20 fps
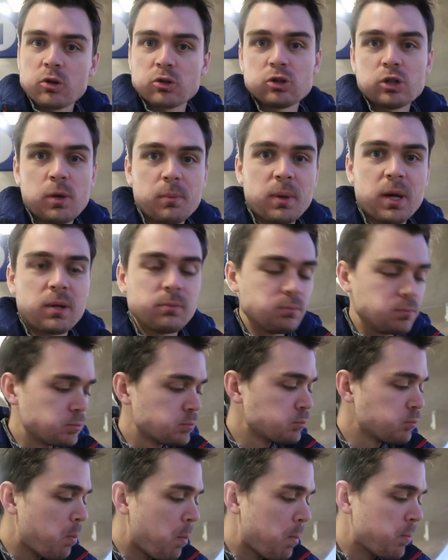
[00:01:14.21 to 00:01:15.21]
It's not
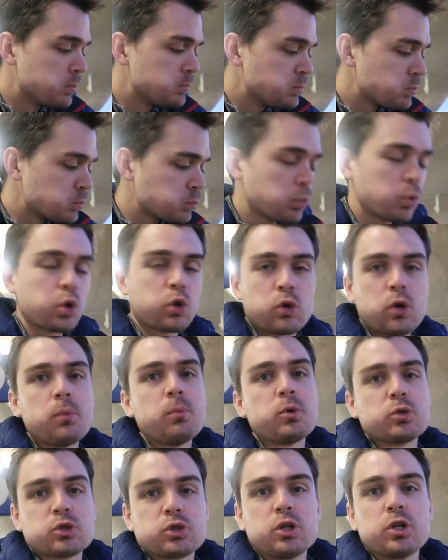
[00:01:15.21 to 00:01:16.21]
bad. The
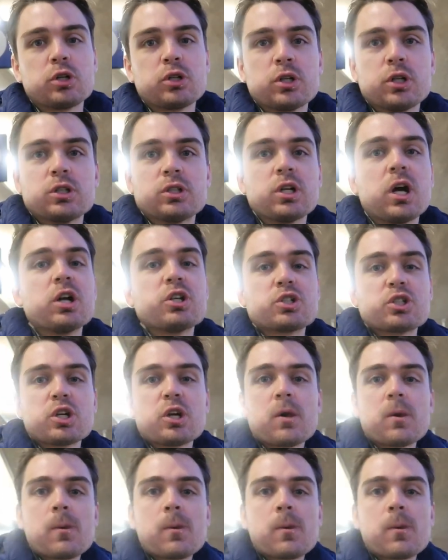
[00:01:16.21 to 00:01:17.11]
crumbles are a good touch.